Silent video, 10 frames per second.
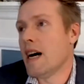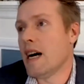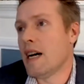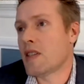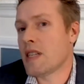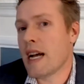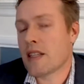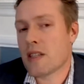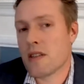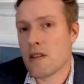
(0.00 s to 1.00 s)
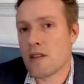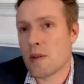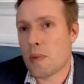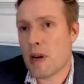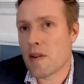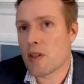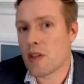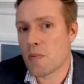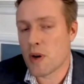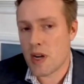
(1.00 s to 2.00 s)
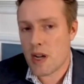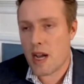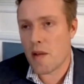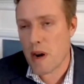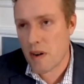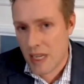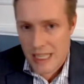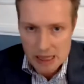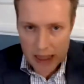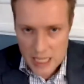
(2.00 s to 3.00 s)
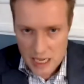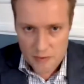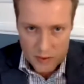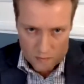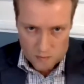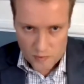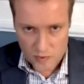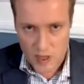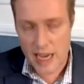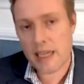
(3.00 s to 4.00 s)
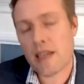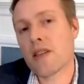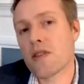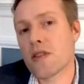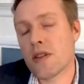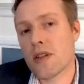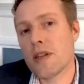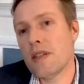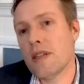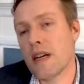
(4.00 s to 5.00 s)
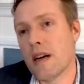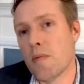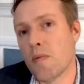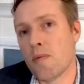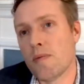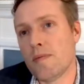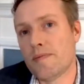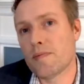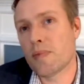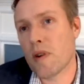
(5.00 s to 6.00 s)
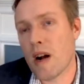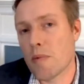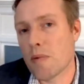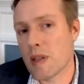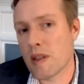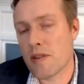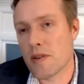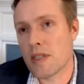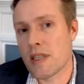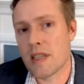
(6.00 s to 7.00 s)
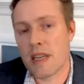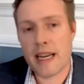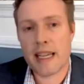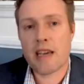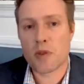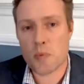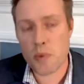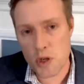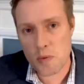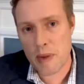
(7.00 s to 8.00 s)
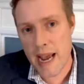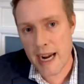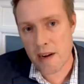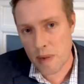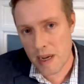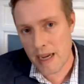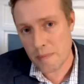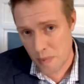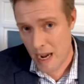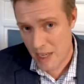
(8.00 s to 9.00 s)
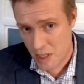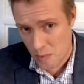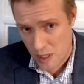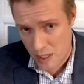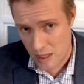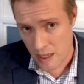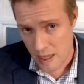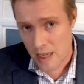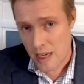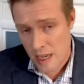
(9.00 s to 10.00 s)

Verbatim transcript: Uh, it's not till apparently the Brit- uh, American left flank is turned. Um, probably the 13th Connecticut was pushed back by possibly the